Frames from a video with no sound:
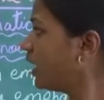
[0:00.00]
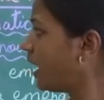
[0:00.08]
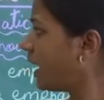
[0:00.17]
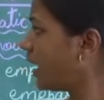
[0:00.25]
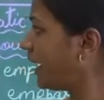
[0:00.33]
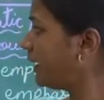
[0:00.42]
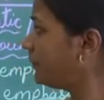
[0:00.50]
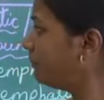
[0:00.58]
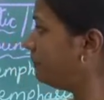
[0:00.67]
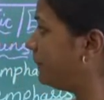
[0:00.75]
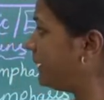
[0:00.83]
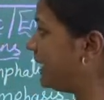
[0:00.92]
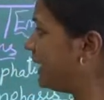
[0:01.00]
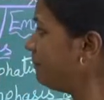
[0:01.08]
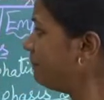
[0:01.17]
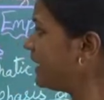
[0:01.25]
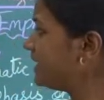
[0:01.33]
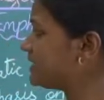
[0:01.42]
I
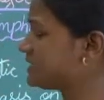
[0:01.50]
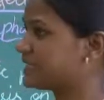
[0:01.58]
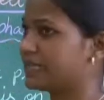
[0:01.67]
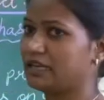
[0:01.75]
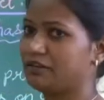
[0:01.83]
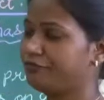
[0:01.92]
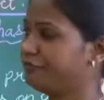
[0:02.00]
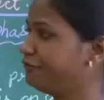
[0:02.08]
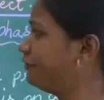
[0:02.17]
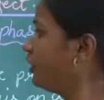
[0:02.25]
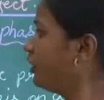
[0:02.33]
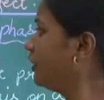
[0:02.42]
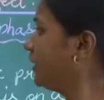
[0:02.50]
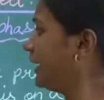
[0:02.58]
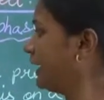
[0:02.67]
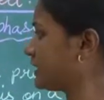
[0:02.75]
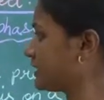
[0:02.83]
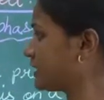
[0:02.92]
blame myself for
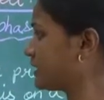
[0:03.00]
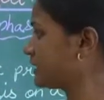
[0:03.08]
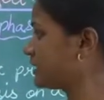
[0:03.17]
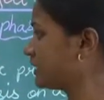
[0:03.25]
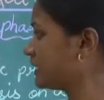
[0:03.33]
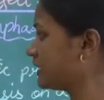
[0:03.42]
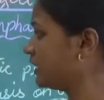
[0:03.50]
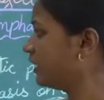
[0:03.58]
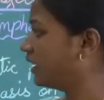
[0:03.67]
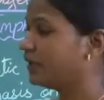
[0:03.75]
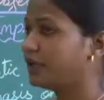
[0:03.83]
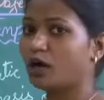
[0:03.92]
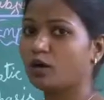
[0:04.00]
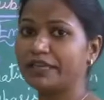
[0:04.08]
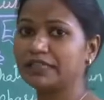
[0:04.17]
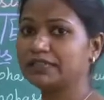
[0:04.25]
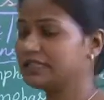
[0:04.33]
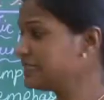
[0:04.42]
it. Now in this
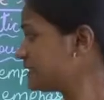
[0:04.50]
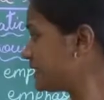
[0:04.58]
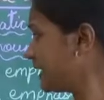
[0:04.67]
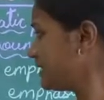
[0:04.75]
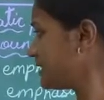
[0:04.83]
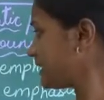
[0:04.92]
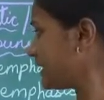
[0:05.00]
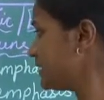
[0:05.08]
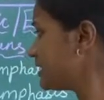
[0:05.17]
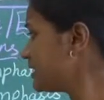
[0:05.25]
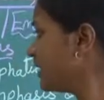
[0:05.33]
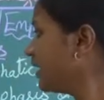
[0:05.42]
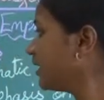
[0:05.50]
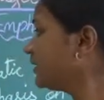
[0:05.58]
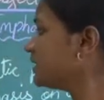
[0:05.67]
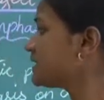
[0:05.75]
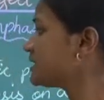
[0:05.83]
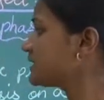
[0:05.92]
sentence, the
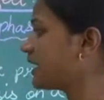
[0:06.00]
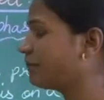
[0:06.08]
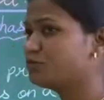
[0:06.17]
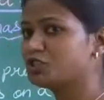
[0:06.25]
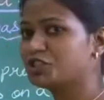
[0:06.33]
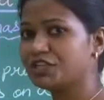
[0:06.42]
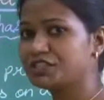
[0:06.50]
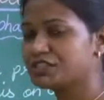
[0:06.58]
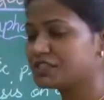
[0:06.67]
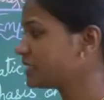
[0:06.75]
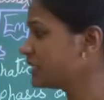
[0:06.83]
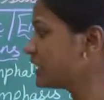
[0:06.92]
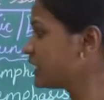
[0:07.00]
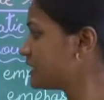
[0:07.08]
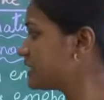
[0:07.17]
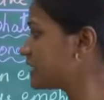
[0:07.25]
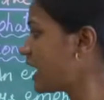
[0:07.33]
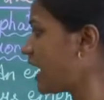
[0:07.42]
subject is
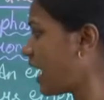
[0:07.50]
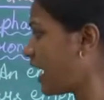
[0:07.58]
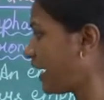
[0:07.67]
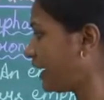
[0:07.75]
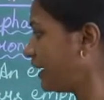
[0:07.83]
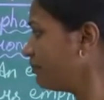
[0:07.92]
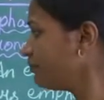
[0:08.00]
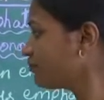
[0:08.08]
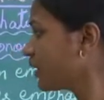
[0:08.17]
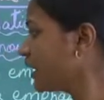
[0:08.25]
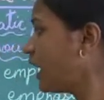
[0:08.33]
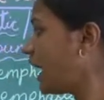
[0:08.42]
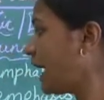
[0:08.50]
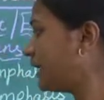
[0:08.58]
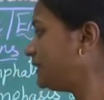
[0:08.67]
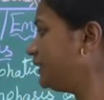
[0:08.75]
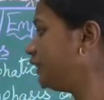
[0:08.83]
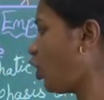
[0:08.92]
I and the
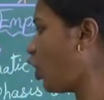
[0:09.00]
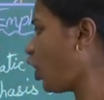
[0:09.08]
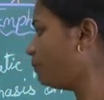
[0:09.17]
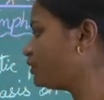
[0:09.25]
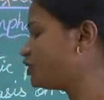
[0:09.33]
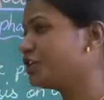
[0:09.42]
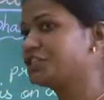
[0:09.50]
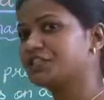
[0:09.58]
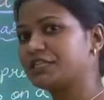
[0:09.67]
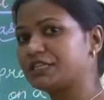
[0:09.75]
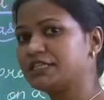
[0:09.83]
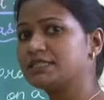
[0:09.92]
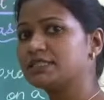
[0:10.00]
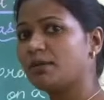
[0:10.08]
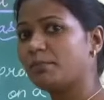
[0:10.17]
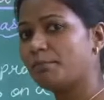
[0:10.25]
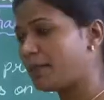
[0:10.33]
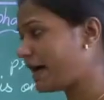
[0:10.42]
object is
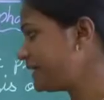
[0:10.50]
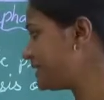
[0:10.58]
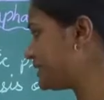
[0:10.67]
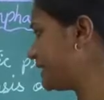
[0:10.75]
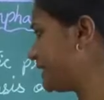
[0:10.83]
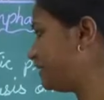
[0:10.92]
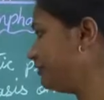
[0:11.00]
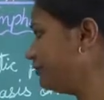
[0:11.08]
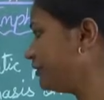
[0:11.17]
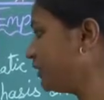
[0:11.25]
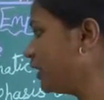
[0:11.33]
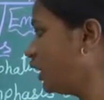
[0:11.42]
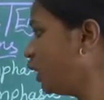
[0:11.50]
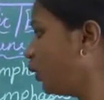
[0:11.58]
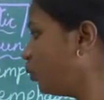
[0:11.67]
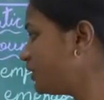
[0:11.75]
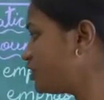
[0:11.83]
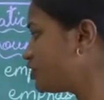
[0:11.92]
myself, which
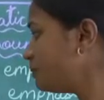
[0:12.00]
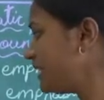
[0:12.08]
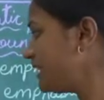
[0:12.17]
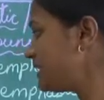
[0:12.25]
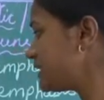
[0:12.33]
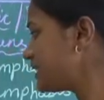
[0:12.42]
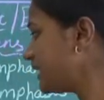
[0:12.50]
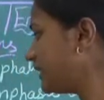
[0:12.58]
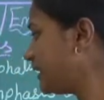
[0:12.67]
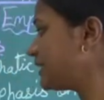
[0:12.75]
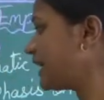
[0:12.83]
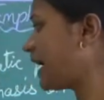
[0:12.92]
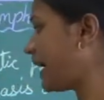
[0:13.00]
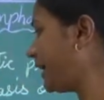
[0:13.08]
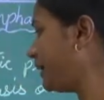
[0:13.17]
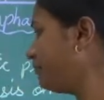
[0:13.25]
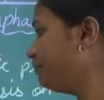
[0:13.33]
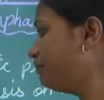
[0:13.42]
means that I am
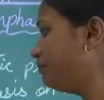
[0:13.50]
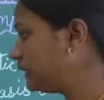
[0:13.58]
both